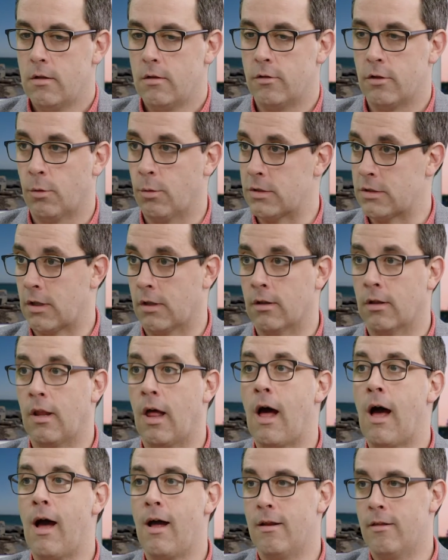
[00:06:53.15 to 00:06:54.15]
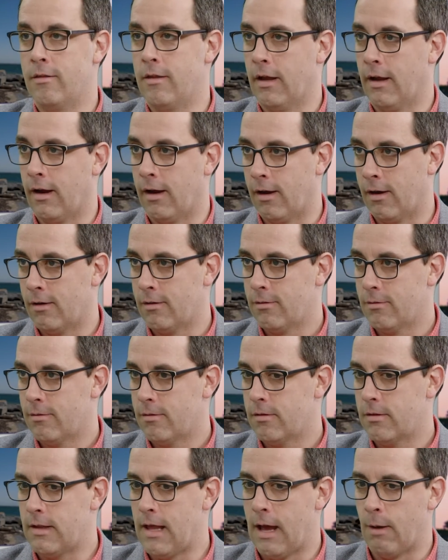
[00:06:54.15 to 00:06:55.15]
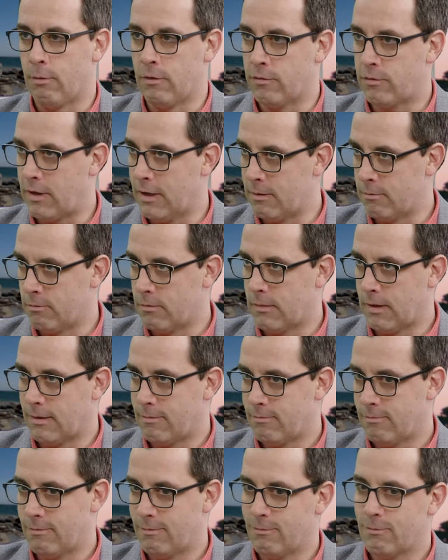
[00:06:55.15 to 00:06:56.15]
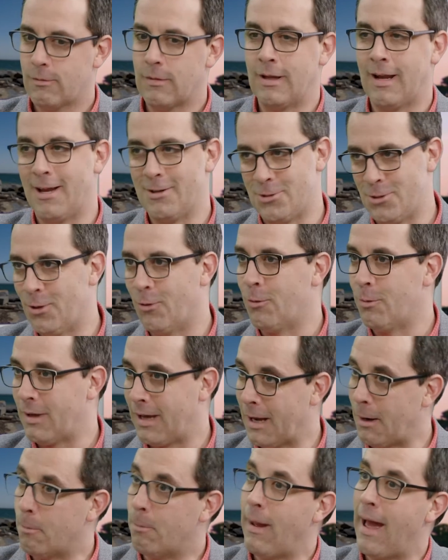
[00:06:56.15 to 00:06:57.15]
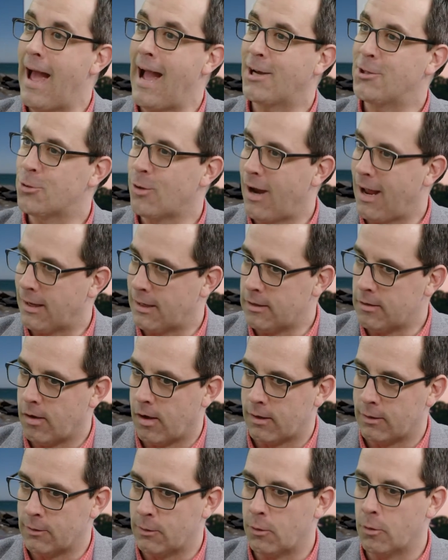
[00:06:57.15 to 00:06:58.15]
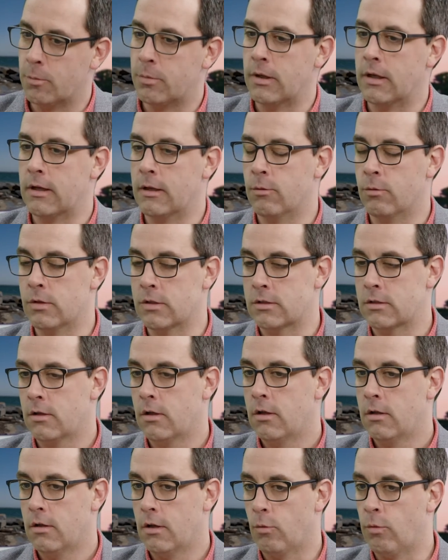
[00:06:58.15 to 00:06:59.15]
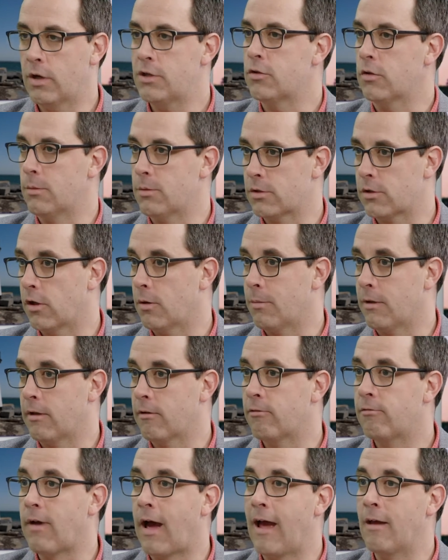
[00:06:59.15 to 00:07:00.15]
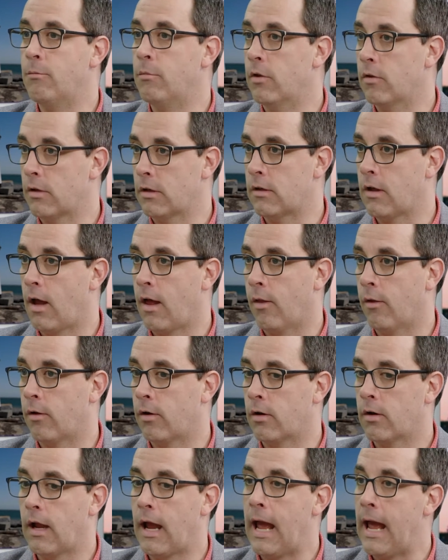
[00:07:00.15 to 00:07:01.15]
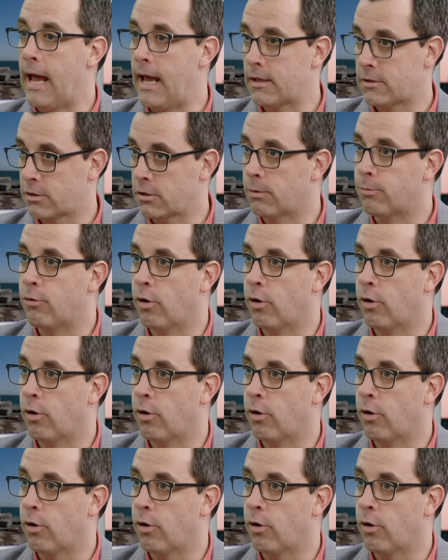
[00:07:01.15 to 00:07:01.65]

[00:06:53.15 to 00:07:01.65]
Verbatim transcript: there was a lot there that we've can, and as you know, we've been kind of backtracking on a little bit. It was originally was going to be a five million dollar ask and